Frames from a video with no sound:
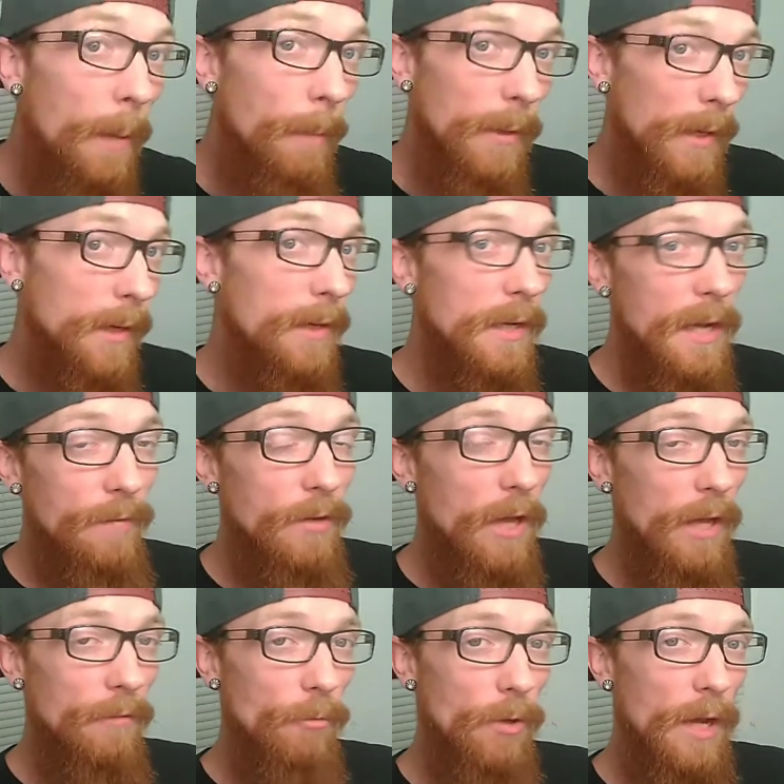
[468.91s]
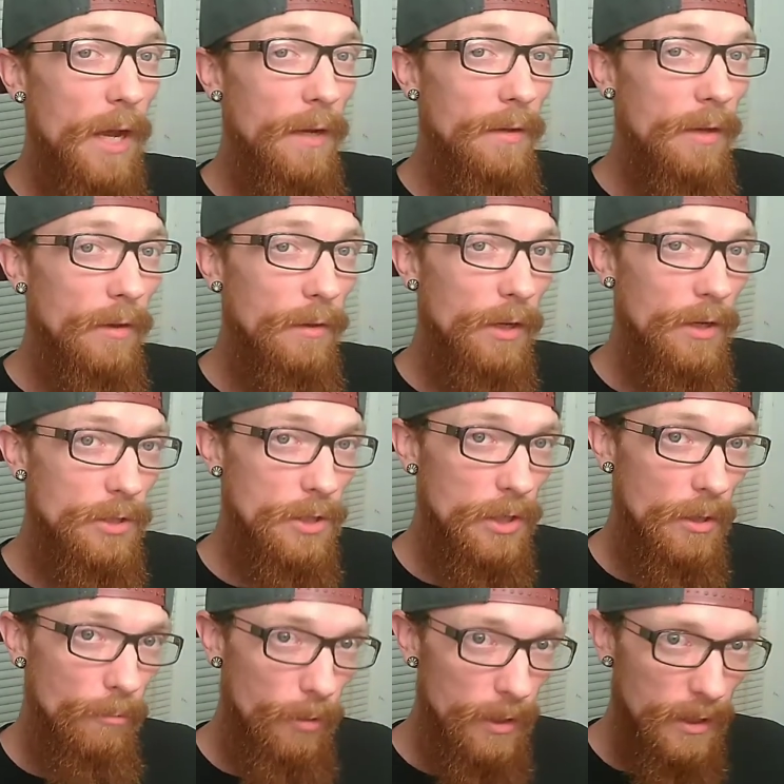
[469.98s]
But I did have to add recondition,
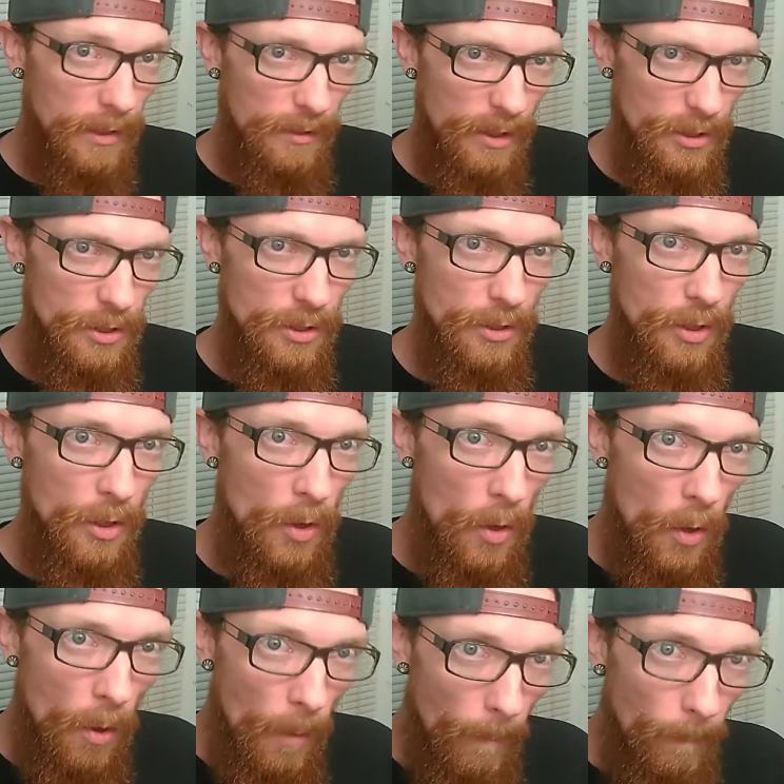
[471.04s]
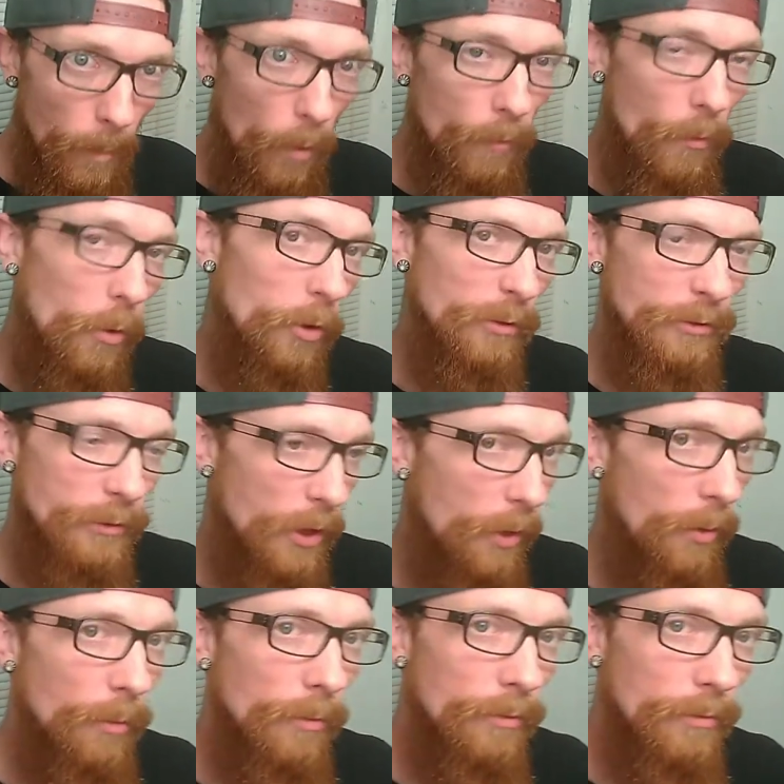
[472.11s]
recondition both oils though.